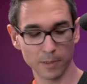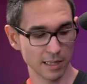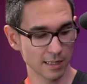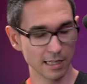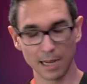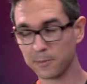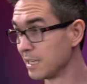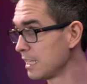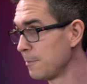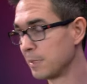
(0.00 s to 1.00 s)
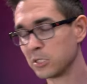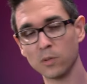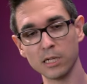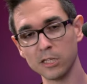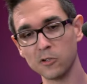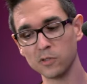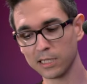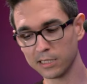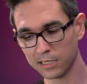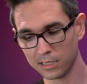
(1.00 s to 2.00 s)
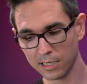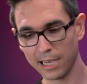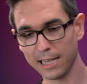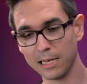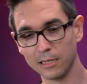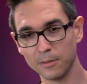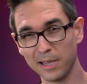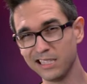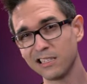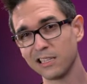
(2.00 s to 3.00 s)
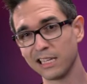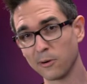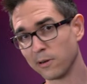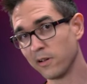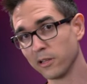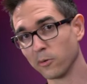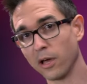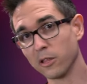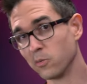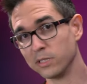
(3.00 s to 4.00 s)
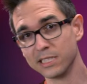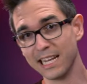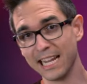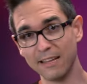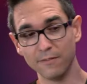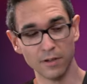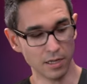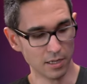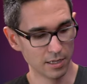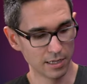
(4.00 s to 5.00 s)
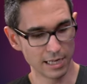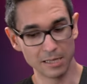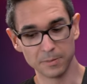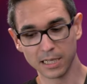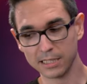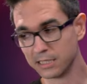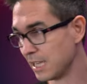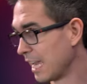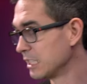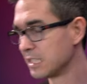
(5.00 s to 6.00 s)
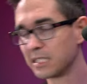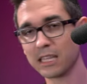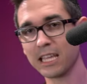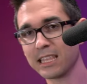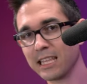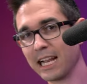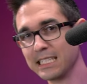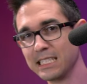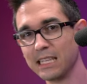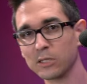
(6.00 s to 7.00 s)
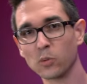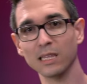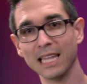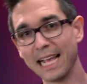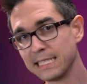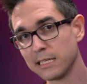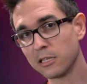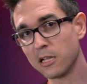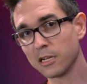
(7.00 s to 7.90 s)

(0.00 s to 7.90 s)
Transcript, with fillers: I think that I'm gonna keep this one and use it and basically get rid of all the other ones that I have uh, because I just think that I see this one lasting the